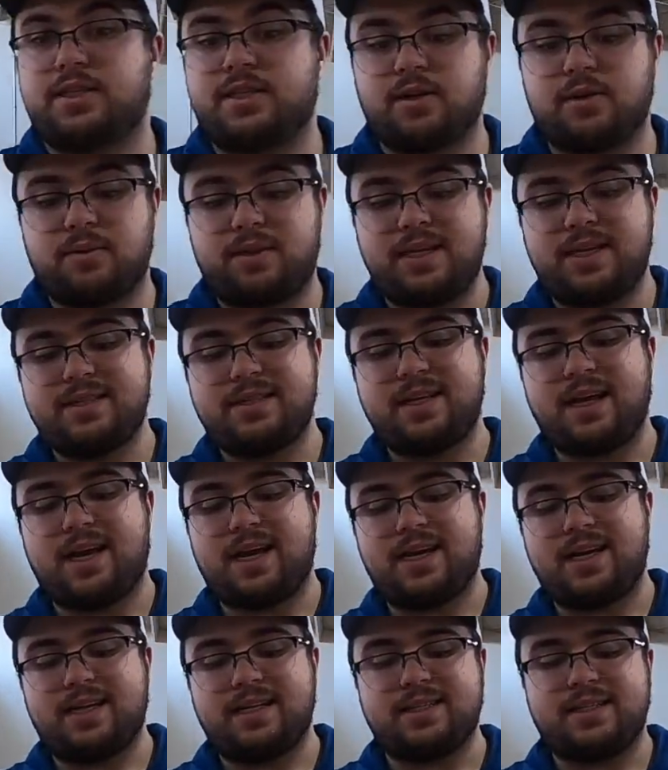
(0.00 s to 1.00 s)
So these
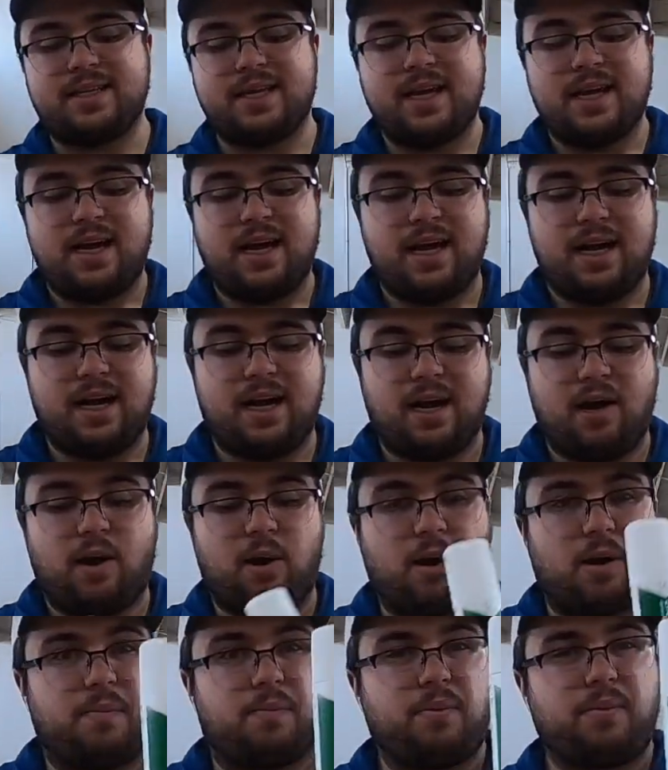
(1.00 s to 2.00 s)
guys
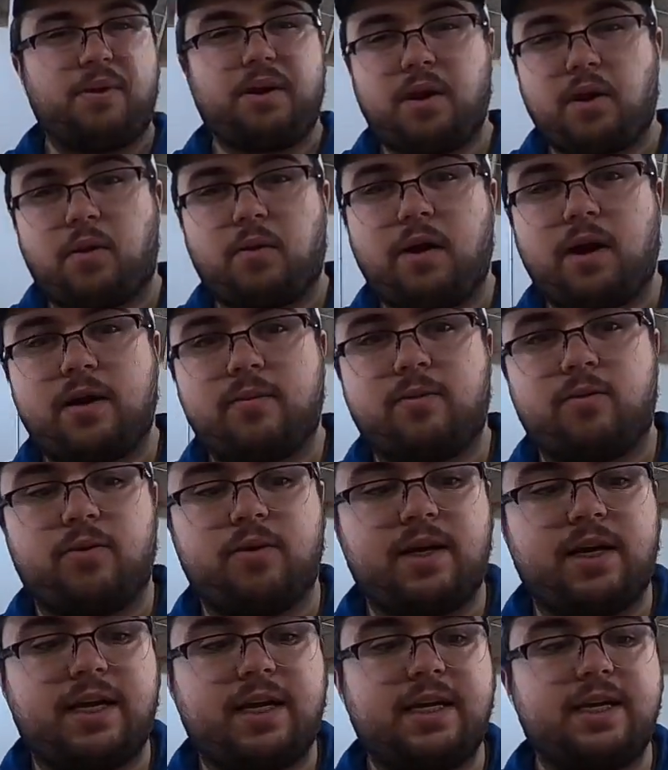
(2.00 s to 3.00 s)
are pretty
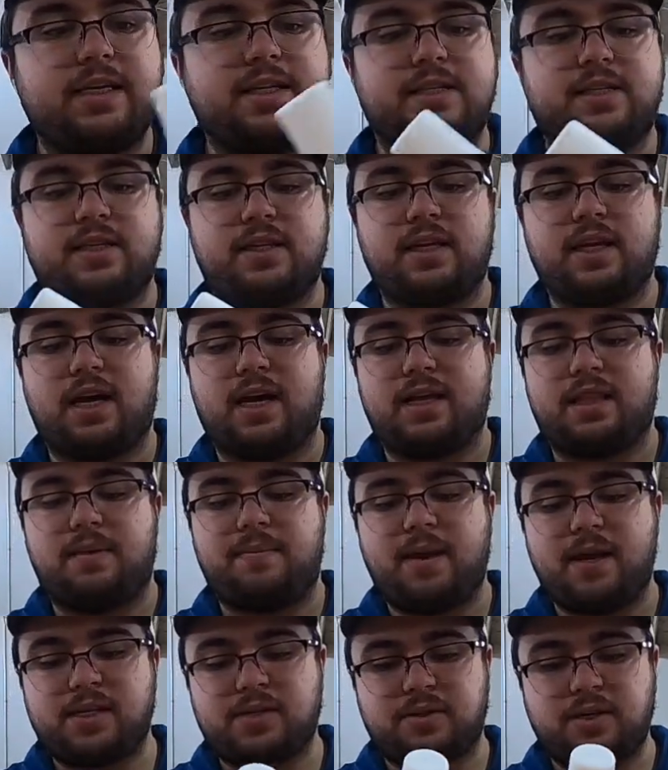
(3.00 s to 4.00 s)
incredible. They
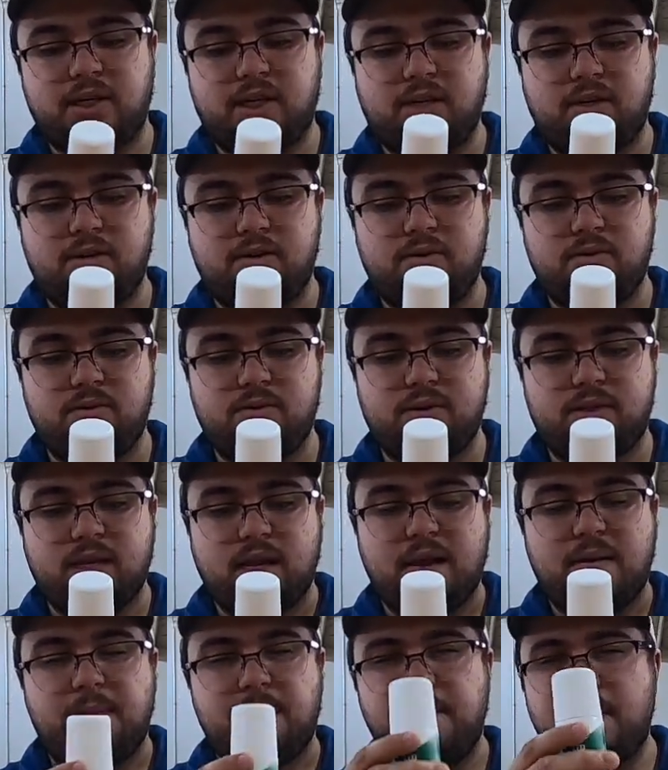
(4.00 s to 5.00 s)
basically use
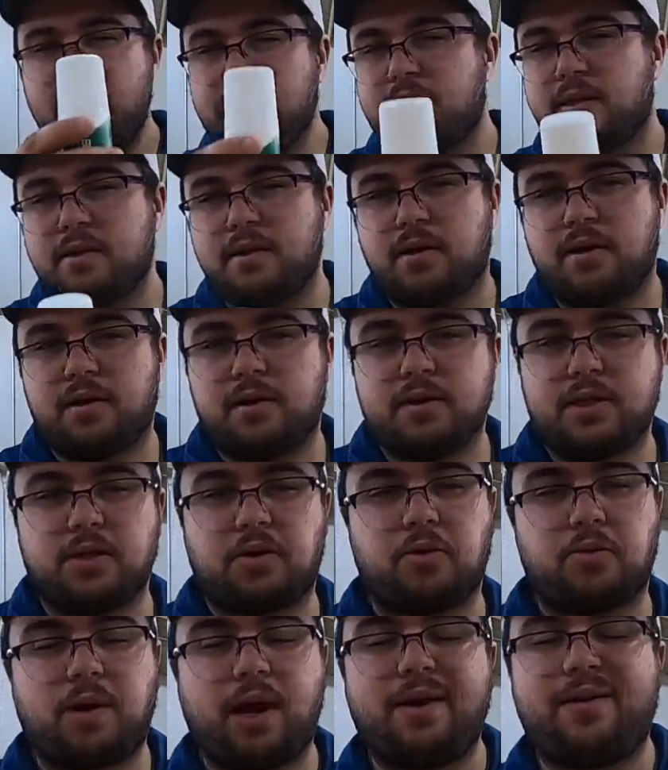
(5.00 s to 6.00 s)
methanol
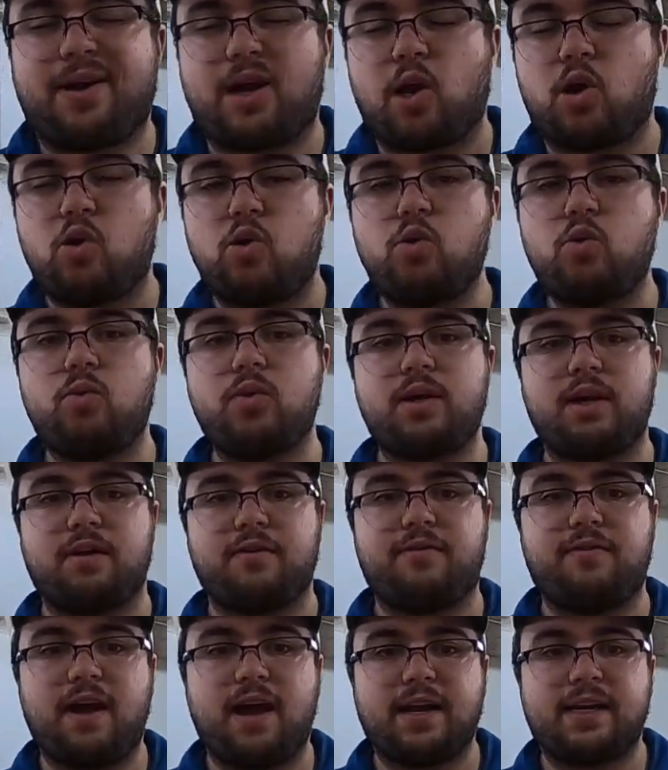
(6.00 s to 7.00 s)
to create like a cooling
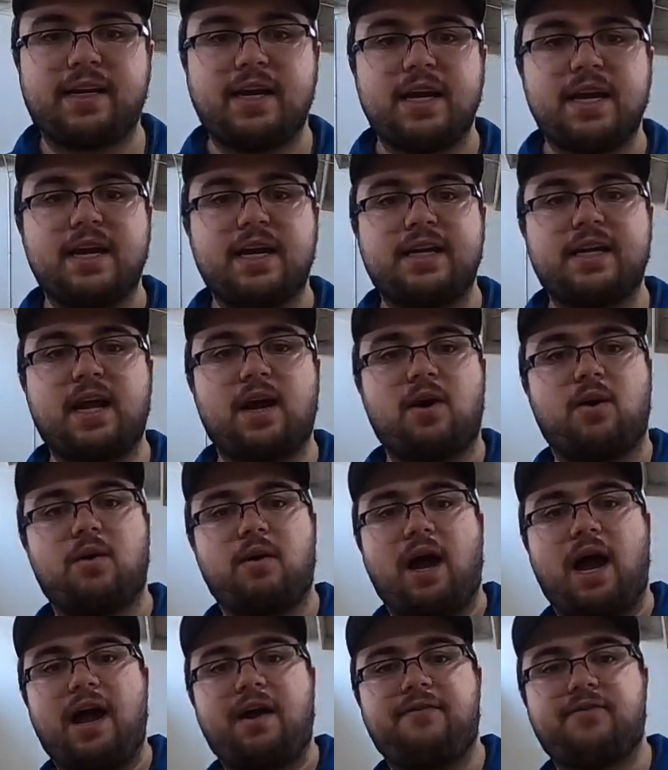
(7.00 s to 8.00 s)
effect. Now,
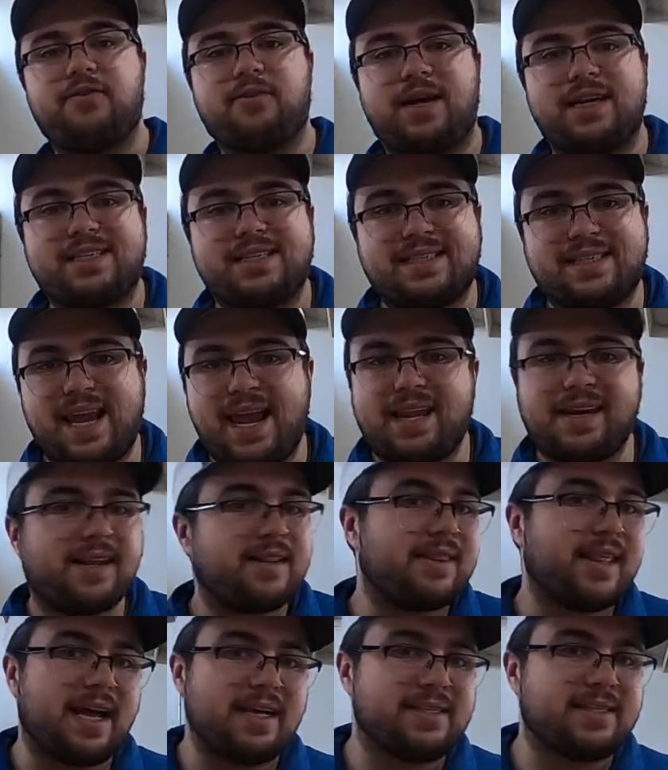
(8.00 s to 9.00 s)
after I
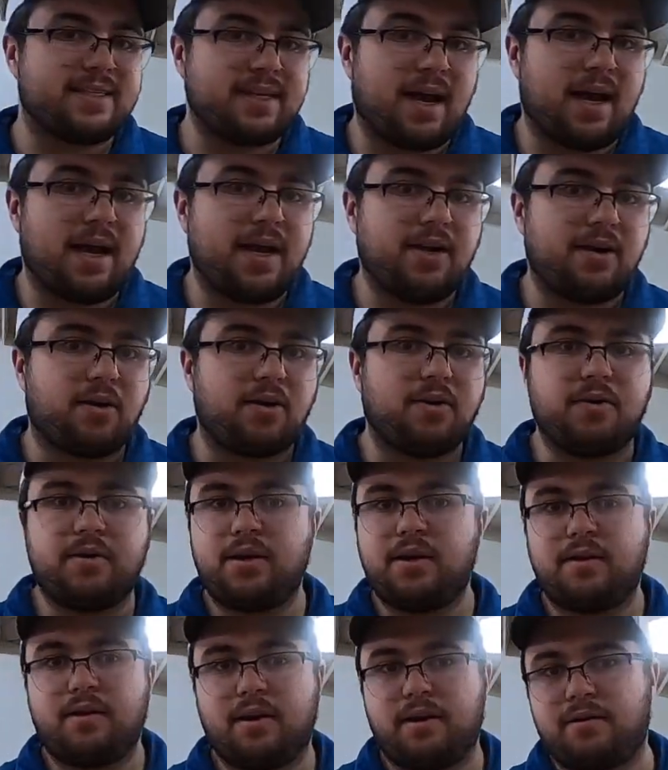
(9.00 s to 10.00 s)
sanded that sign
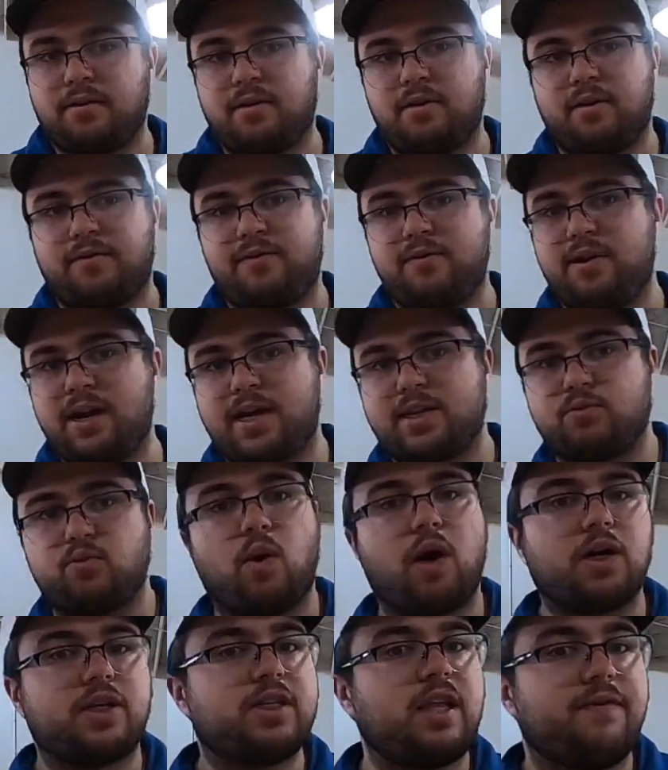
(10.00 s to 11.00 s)
earlier, I don't know if you guys
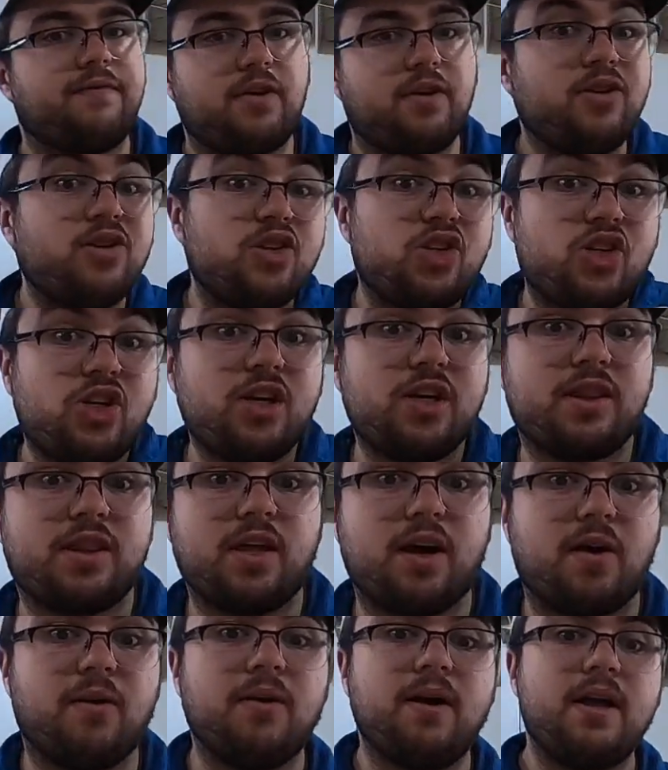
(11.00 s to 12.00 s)
watched that video, you should
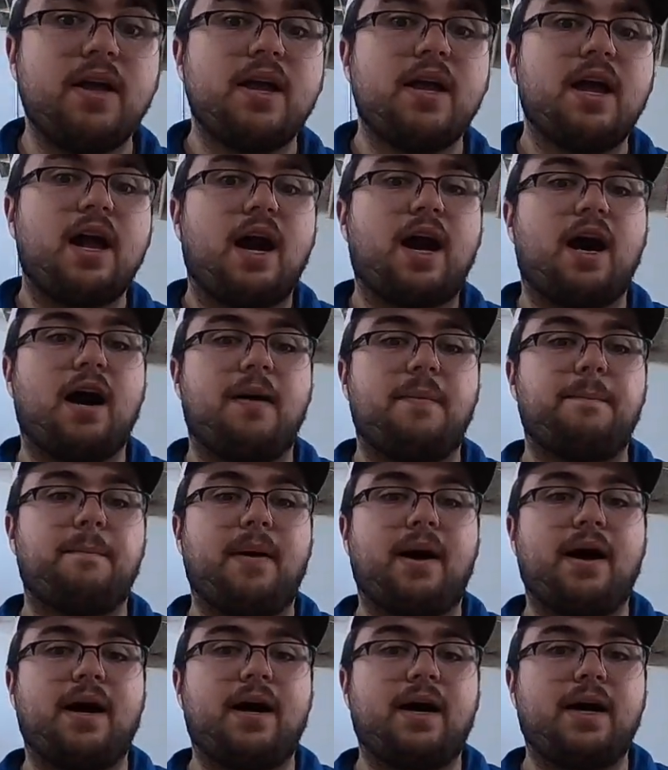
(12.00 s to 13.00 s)
though,
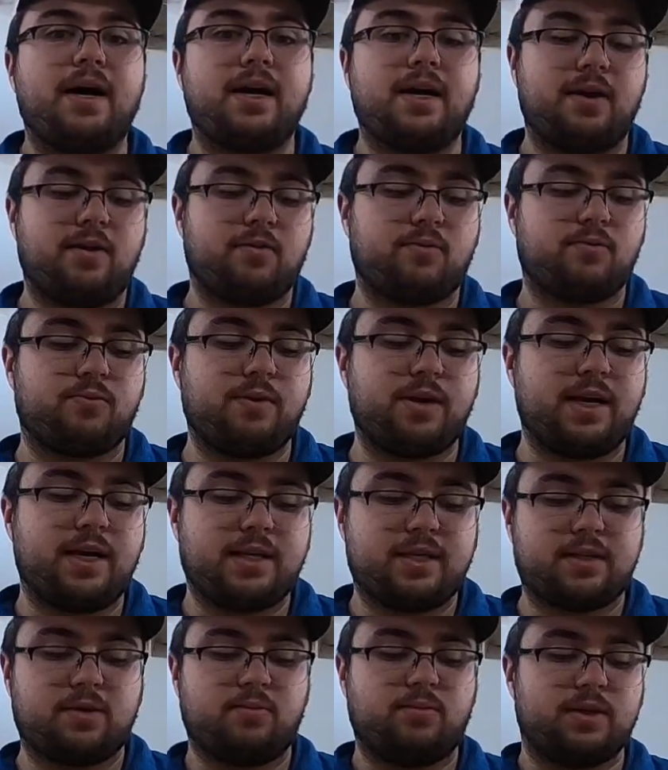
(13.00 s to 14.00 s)
my
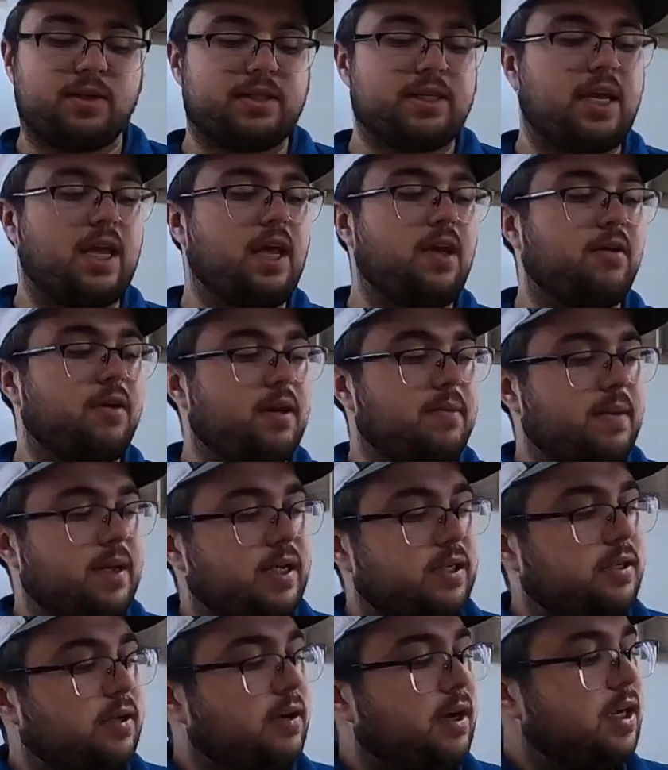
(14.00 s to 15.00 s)
wrist was killing
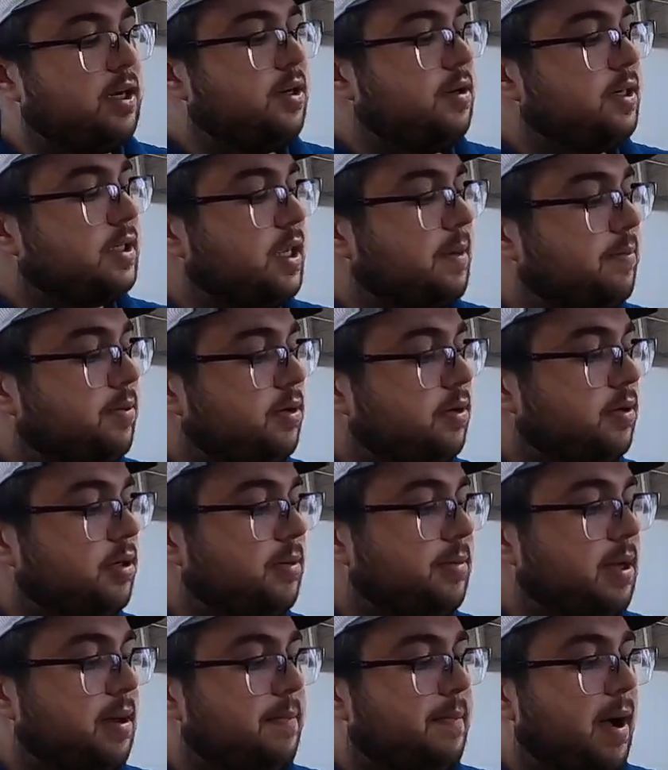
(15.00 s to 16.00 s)
me. So what I do is I put a
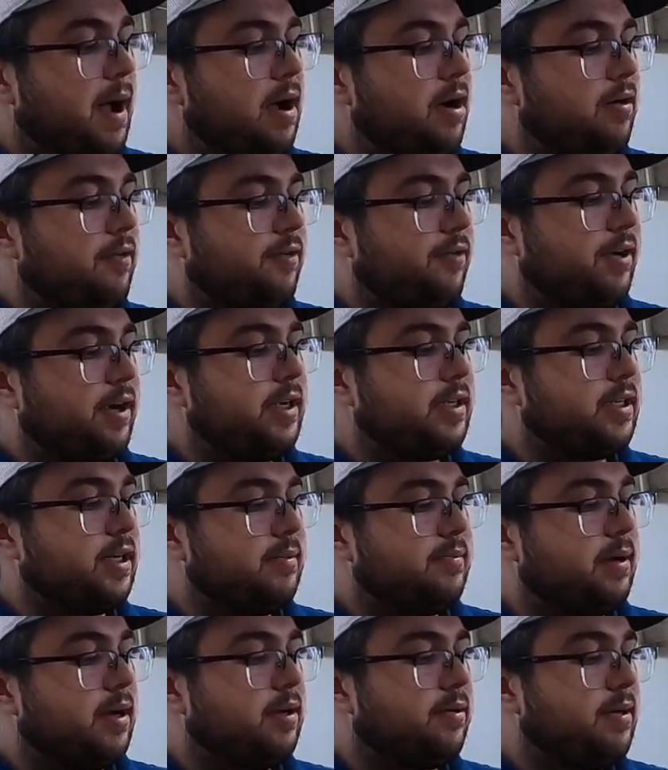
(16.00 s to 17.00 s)
little bit of BioFreeze
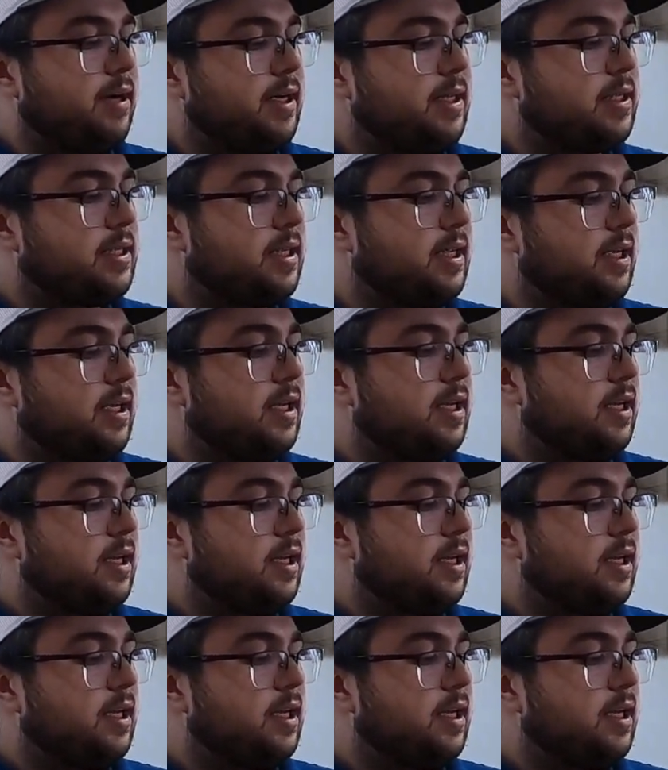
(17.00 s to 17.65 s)
on my wrist,